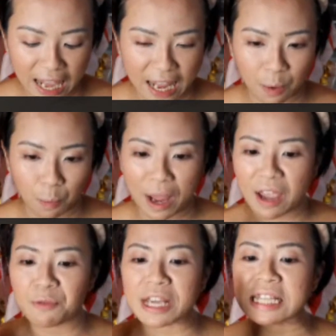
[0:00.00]
and
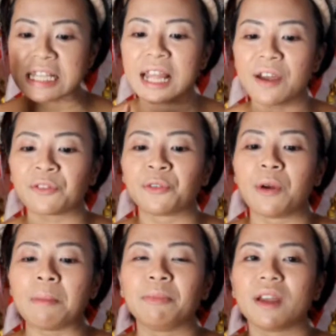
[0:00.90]
whatever is left
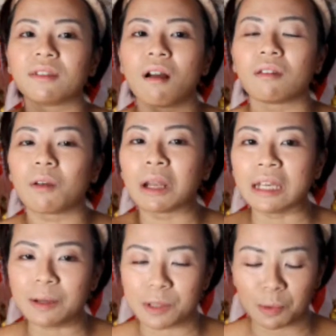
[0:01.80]
remnant on your
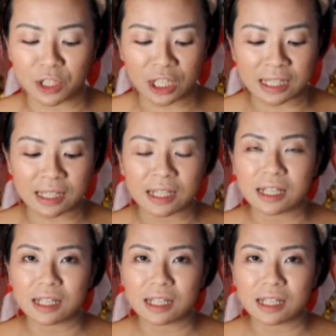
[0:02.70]
lips will just